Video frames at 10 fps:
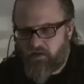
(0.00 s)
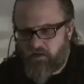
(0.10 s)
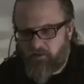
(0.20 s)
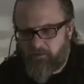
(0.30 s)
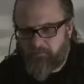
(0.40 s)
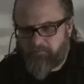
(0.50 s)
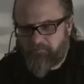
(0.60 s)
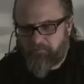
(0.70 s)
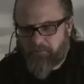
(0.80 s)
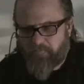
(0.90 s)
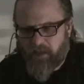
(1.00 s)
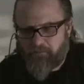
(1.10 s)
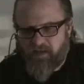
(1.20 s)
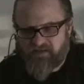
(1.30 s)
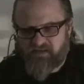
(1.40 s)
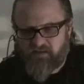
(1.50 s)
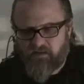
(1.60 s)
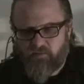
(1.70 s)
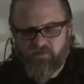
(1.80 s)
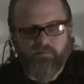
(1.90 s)
I
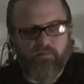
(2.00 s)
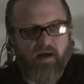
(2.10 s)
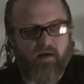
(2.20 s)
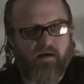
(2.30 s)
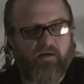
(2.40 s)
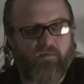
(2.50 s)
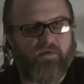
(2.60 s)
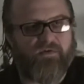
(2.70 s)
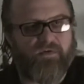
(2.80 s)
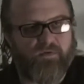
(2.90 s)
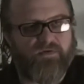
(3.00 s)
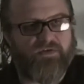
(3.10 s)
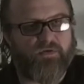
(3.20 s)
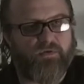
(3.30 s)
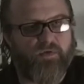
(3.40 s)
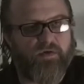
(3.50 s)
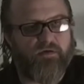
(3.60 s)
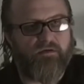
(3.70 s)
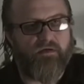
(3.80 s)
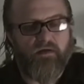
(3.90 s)
basically was married with two
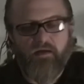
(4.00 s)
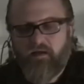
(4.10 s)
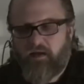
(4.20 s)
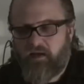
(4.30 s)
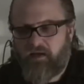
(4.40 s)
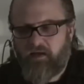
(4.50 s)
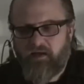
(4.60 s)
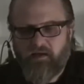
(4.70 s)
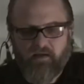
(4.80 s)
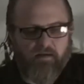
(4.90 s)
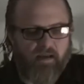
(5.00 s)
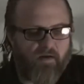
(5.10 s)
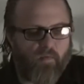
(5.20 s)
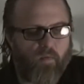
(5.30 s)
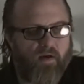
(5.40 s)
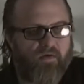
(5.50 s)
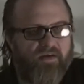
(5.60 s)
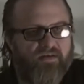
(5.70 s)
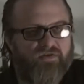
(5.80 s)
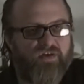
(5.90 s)
children and had a welding